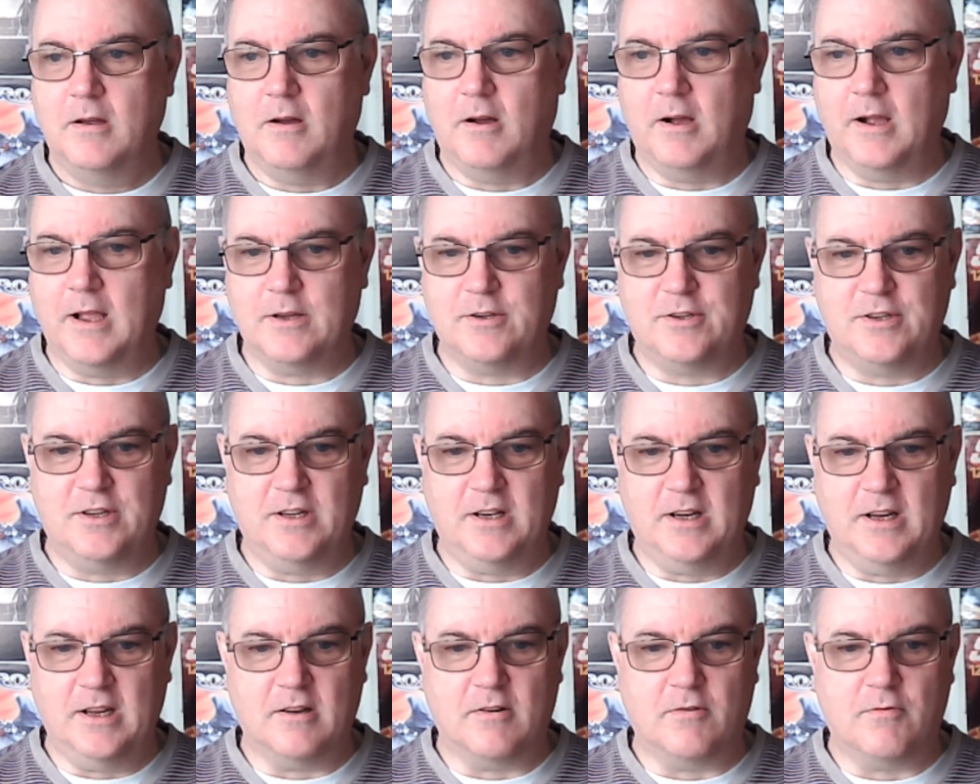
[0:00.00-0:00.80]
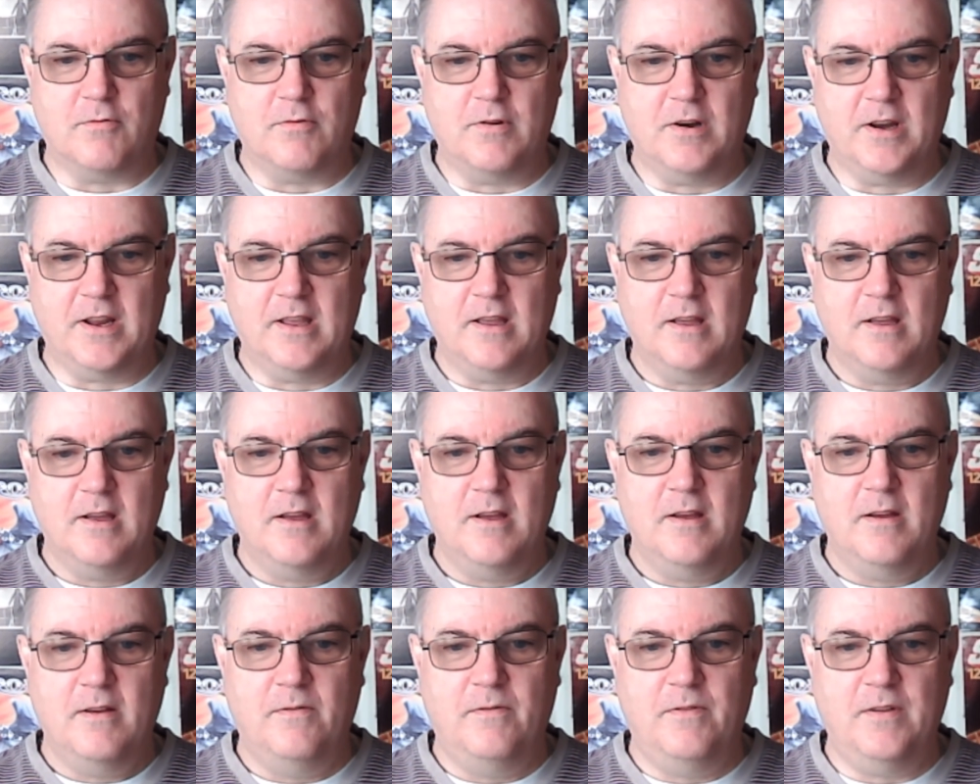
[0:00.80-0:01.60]
I actually agree.
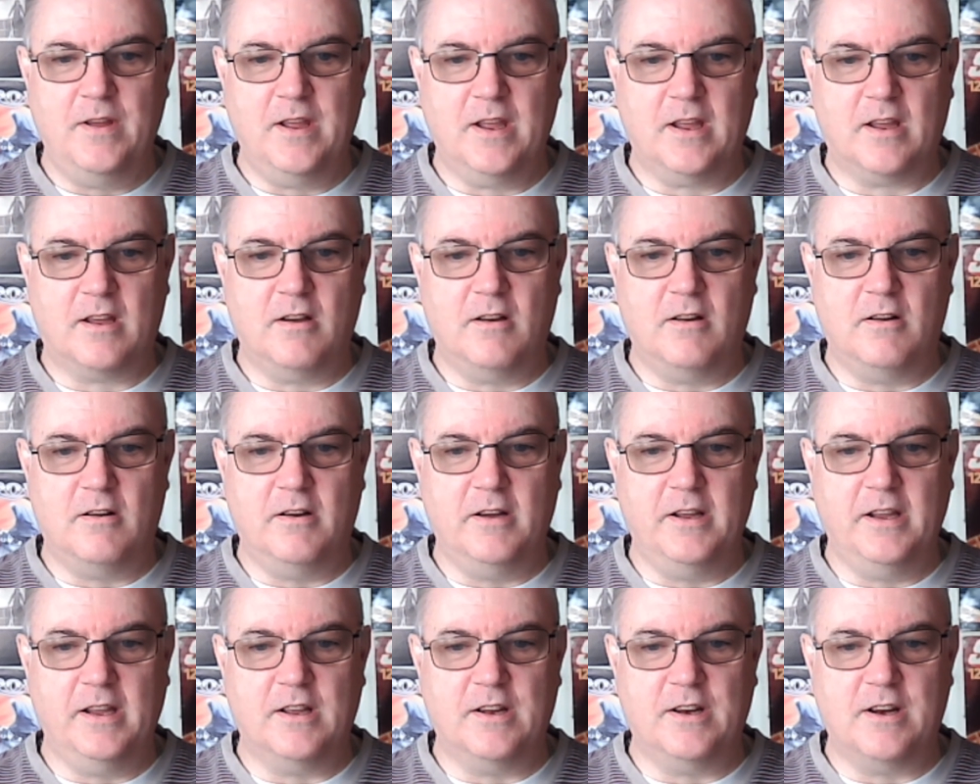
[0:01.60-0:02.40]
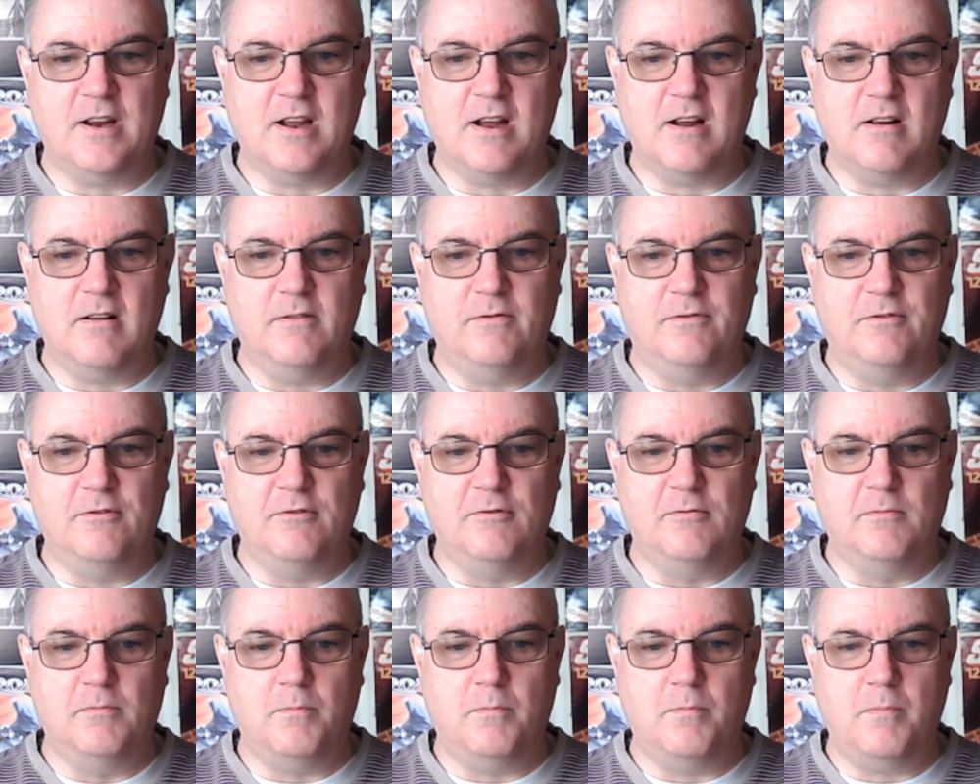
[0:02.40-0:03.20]
Vik Iyengar out of
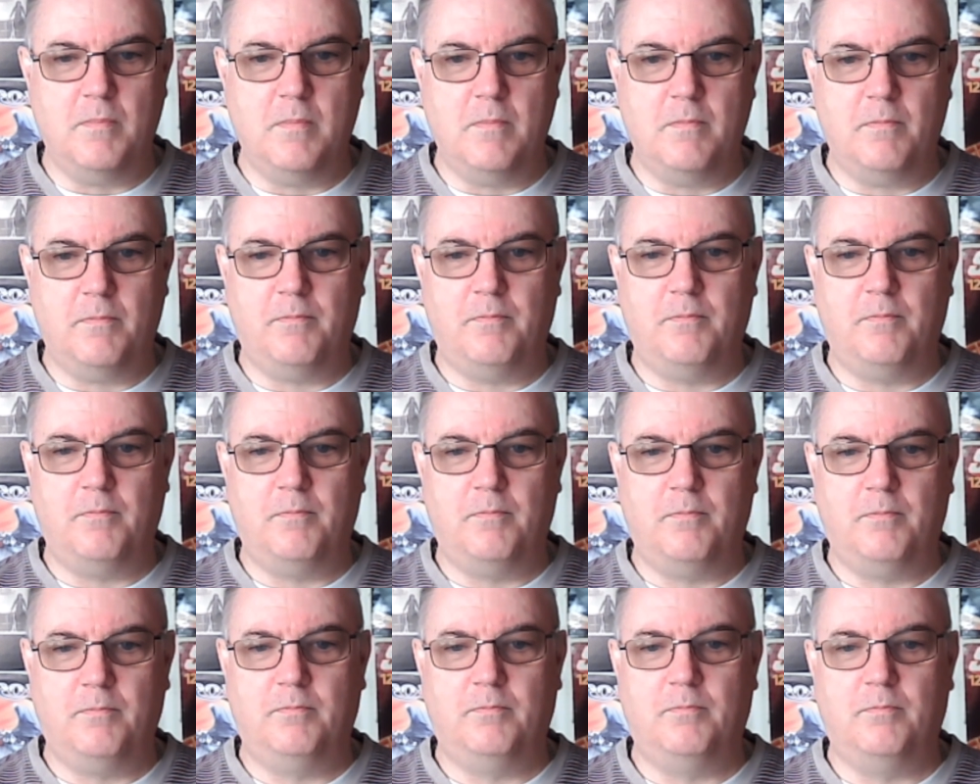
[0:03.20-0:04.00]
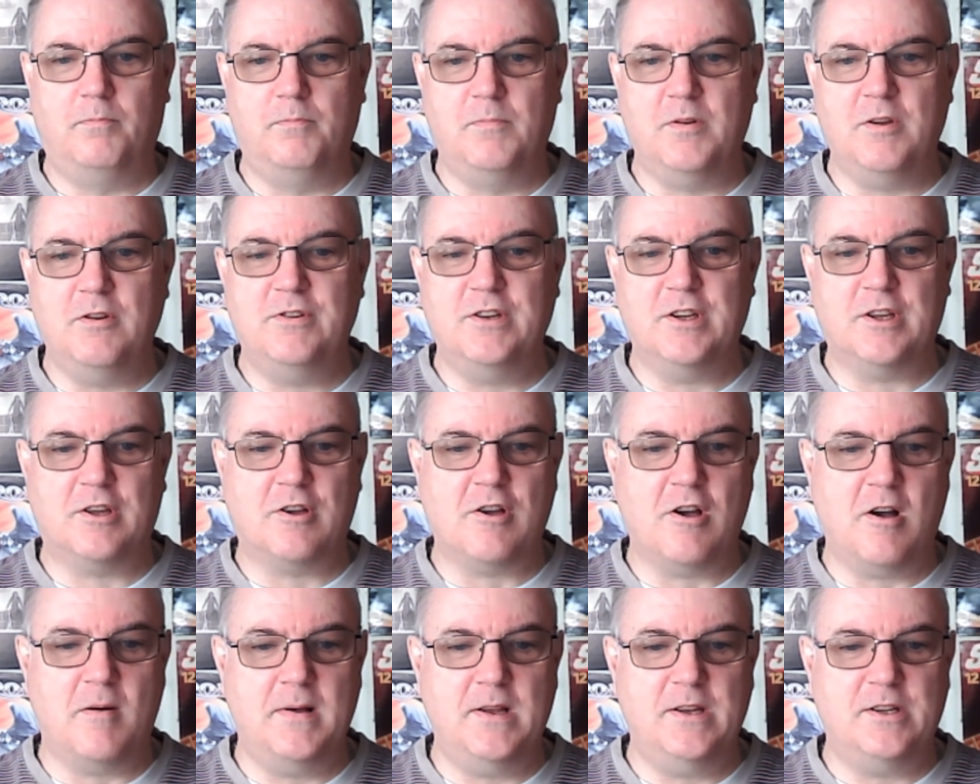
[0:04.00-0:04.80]
all music
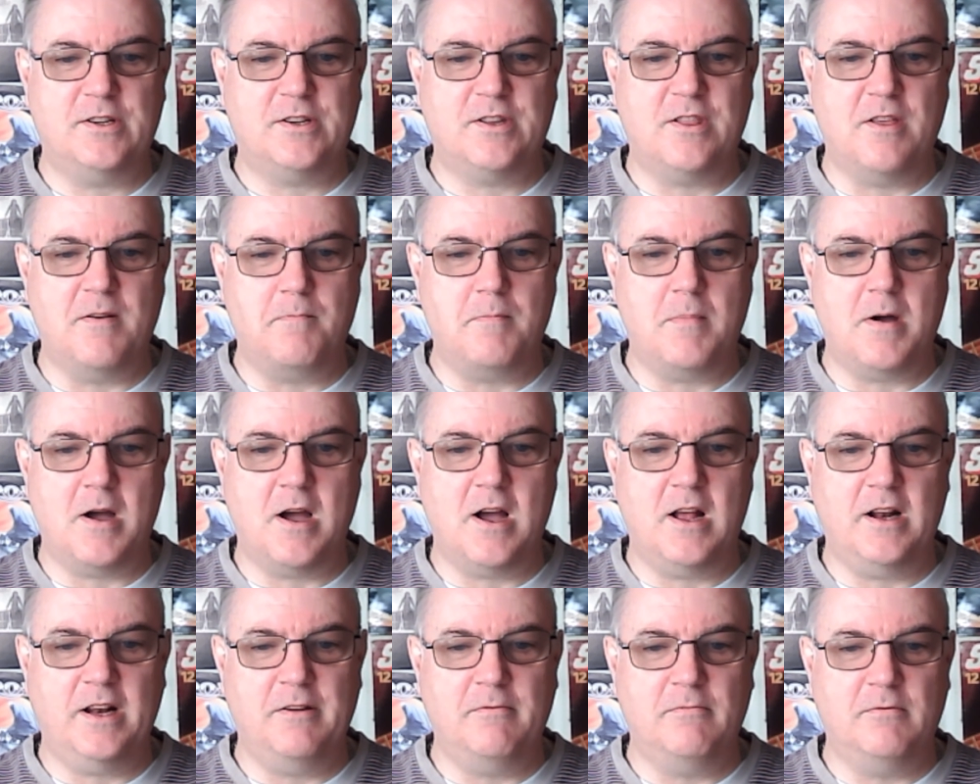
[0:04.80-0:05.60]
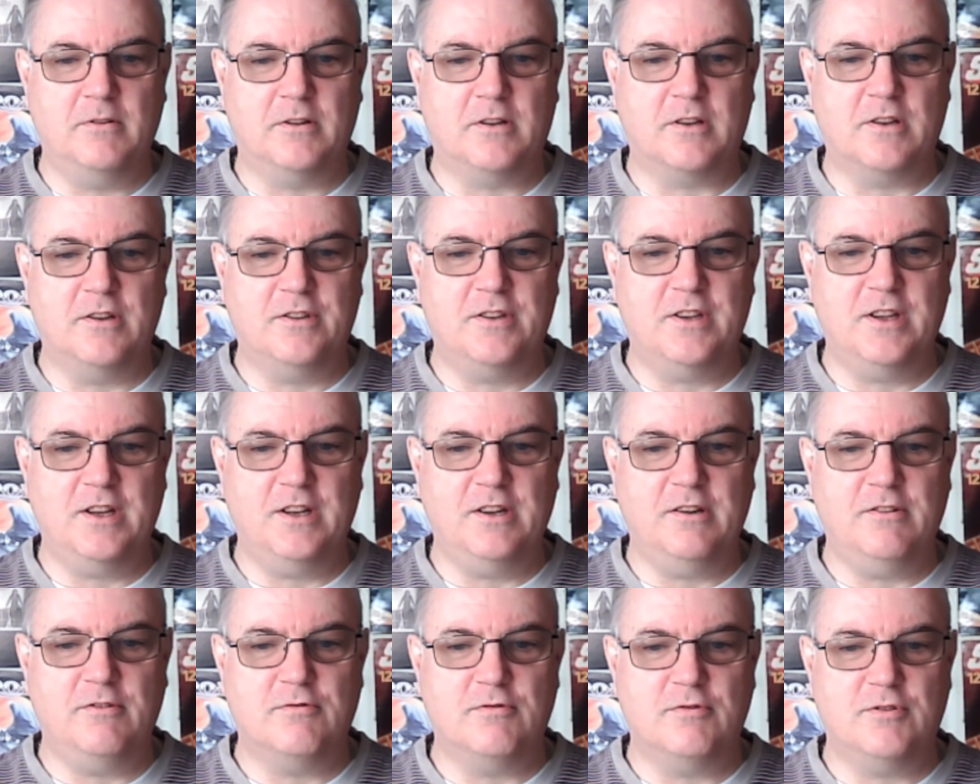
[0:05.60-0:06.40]
comments that Marley would
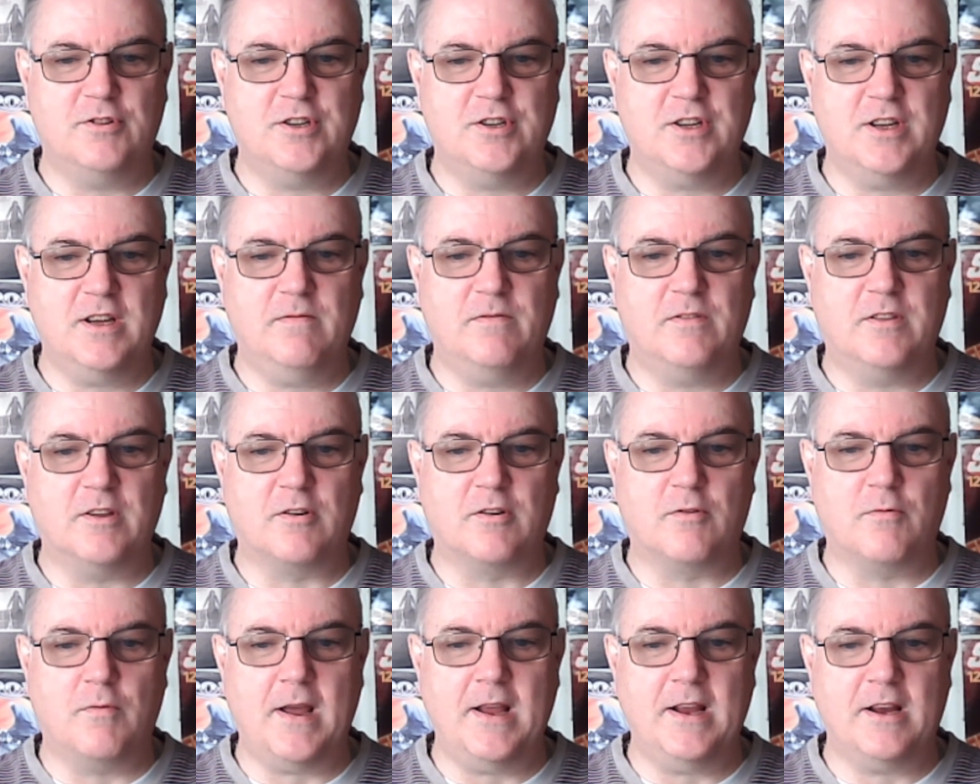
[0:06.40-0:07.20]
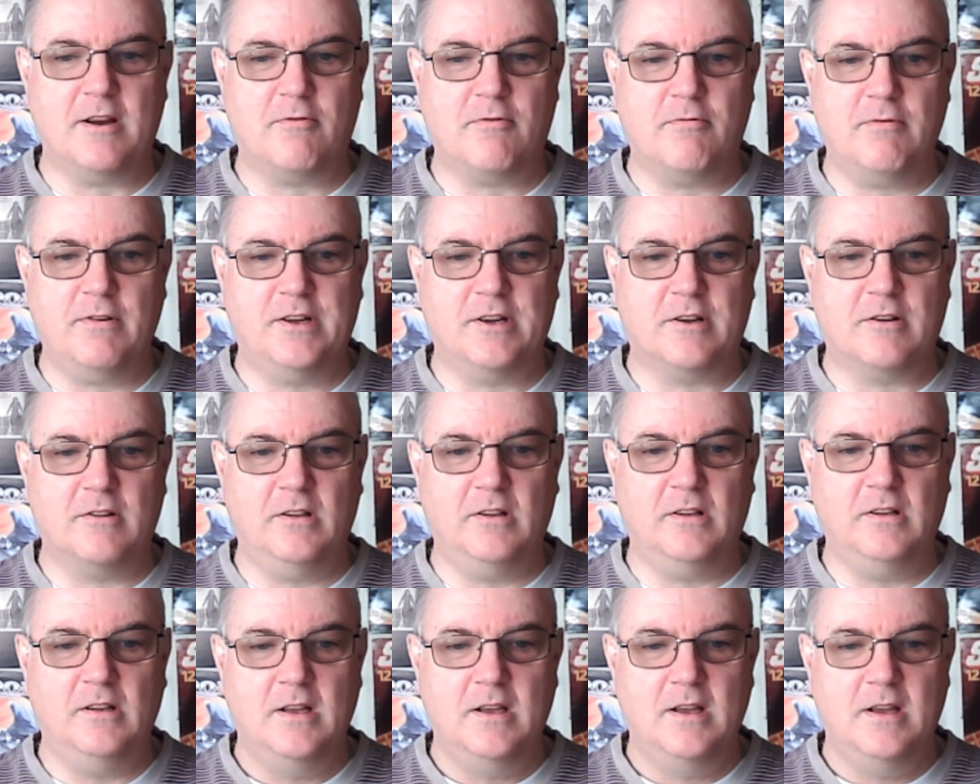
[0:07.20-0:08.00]
continue to achieve the great
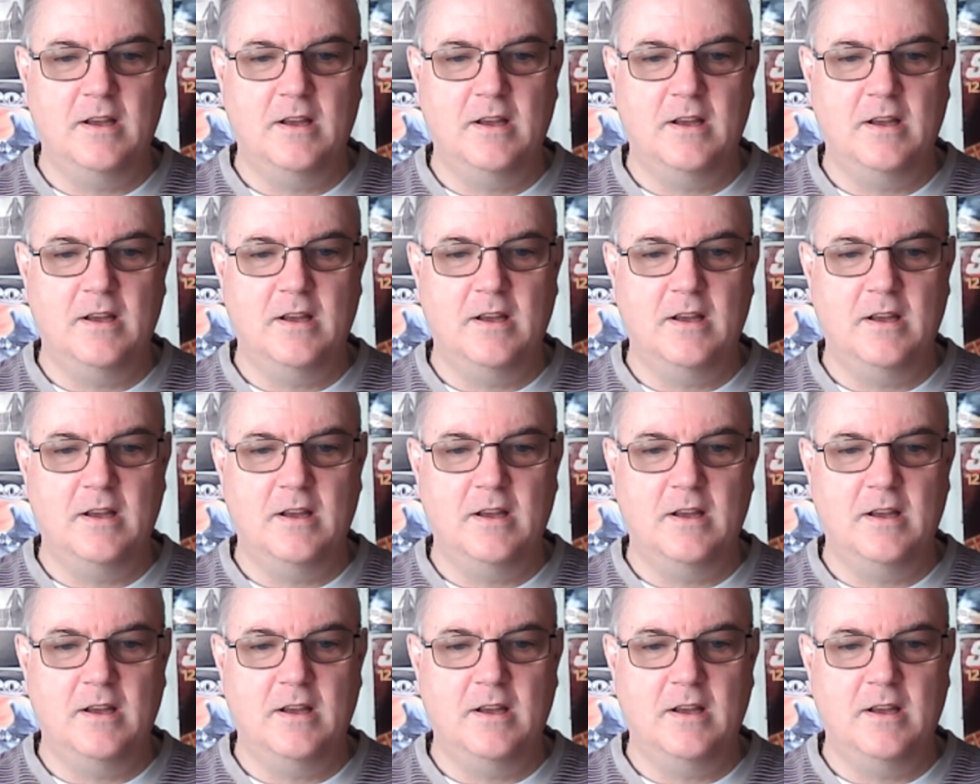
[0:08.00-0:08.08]
critical